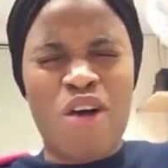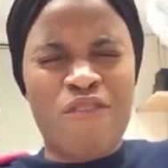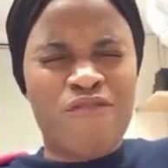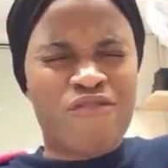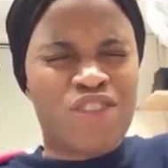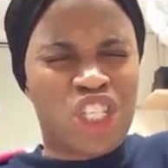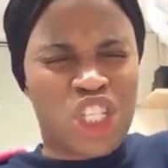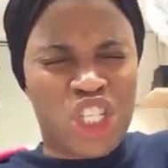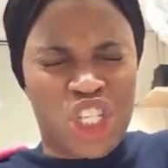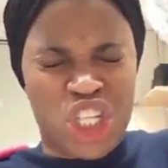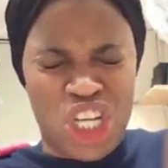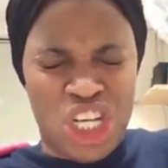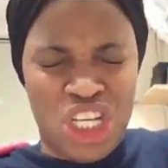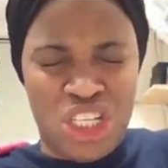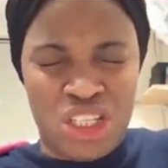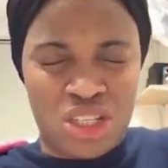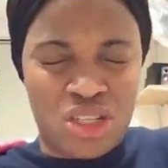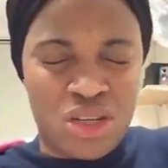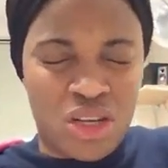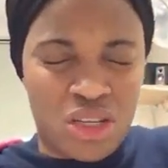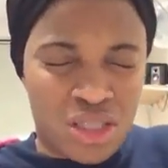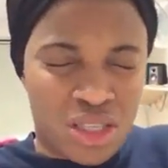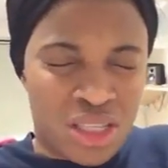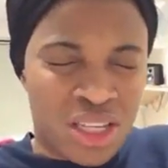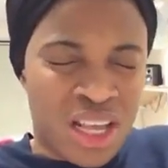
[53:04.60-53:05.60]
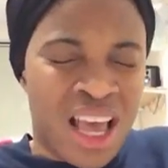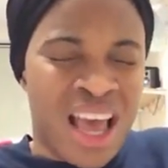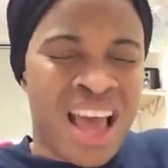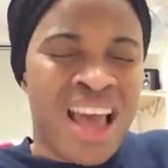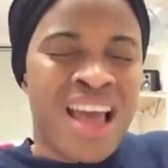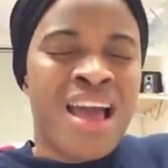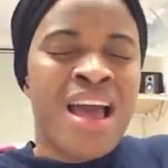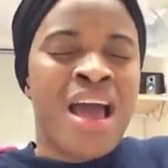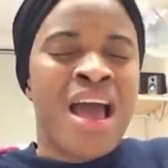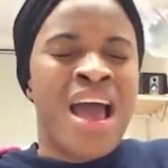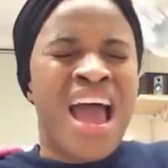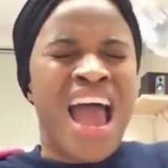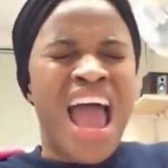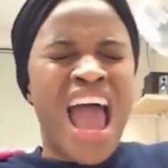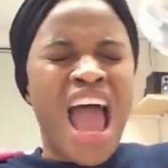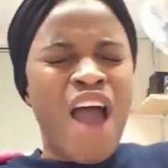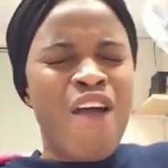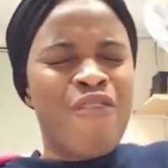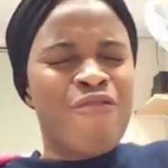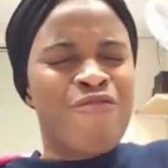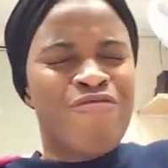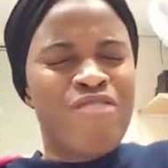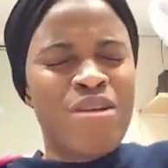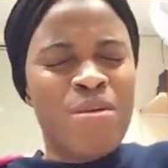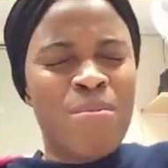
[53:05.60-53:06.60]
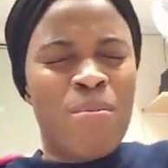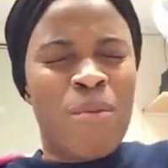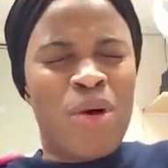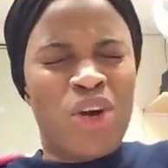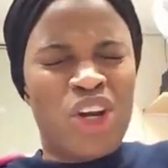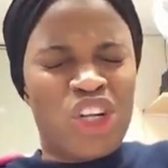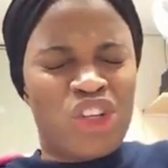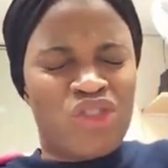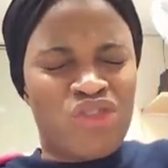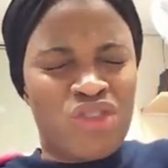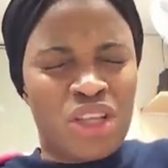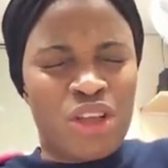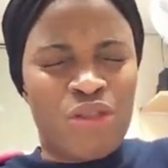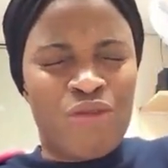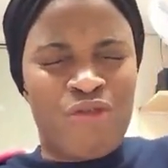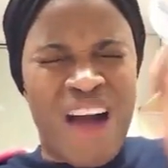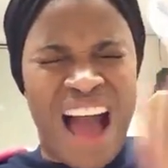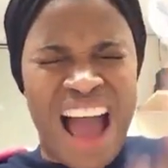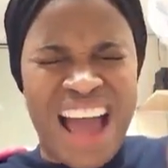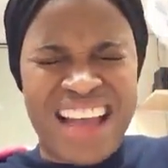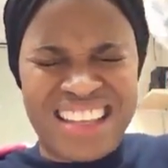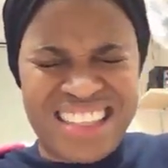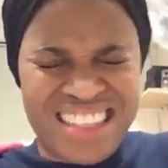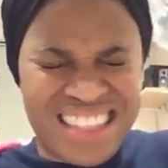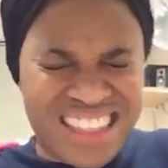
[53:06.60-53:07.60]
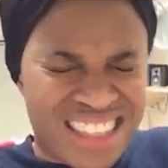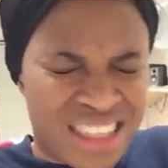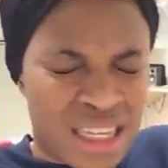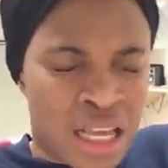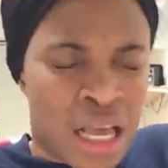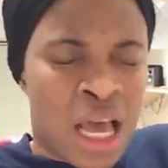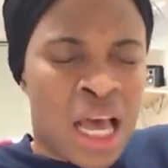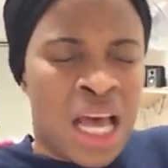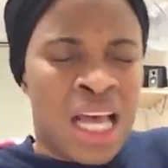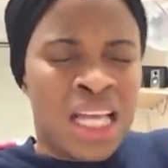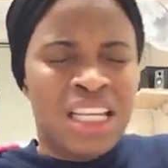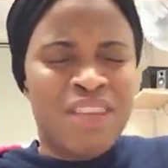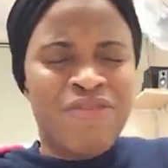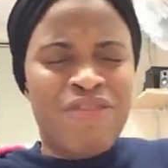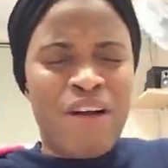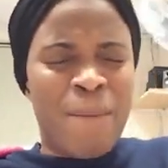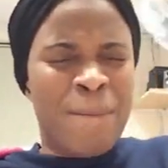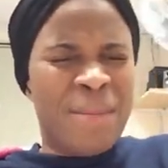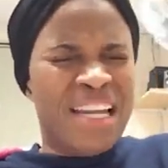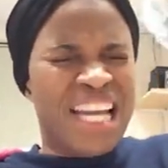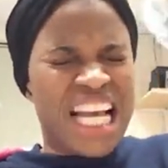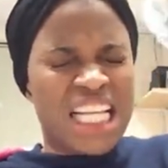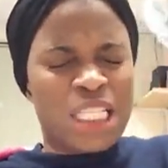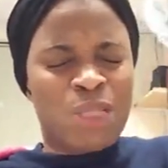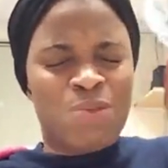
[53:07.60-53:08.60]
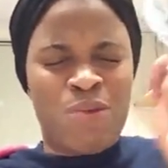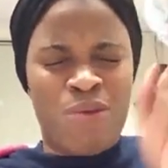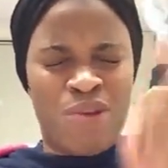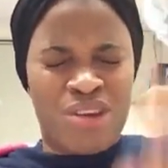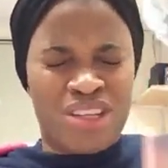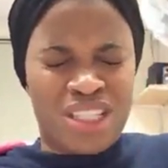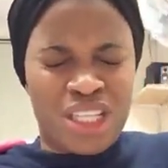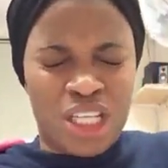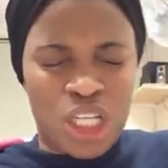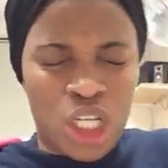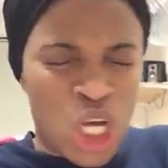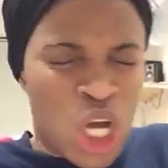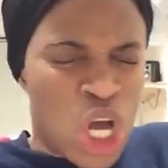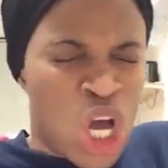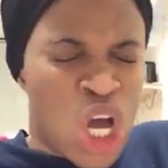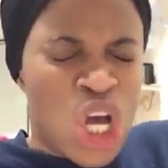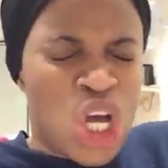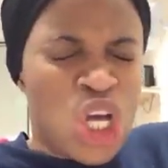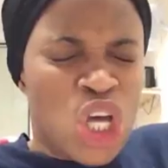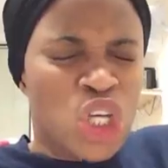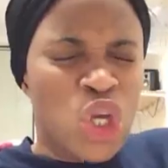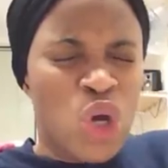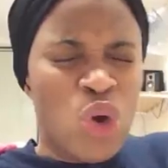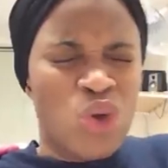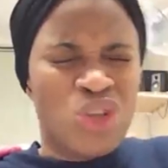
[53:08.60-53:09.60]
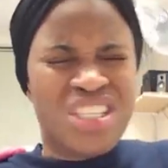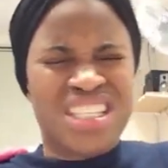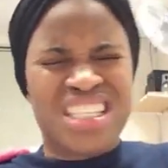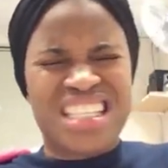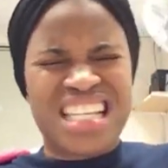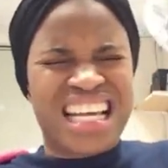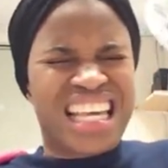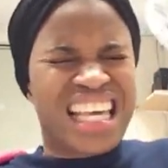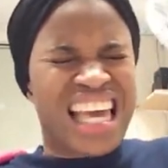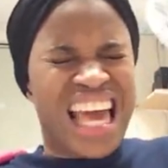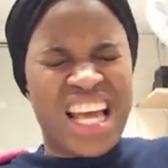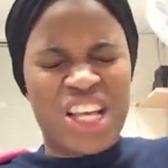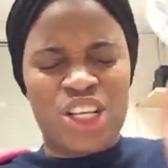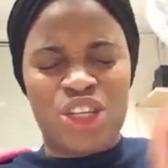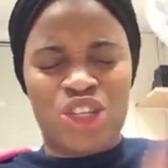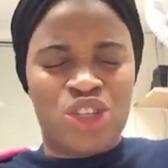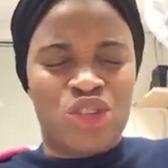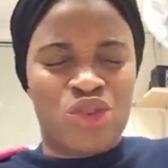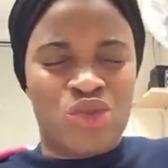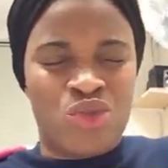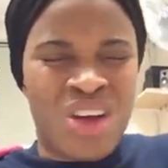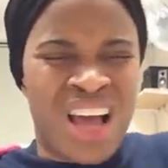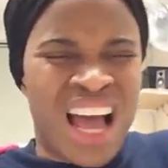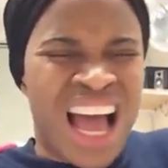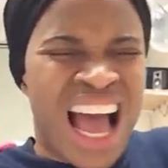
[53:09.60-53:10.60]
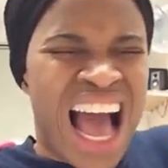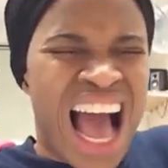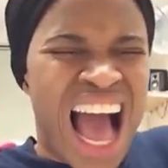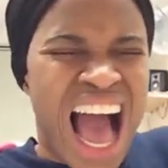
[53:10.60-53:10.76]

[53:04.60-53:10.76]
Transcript: of Jesus. Every monitoring device the familiar spirit uses against you,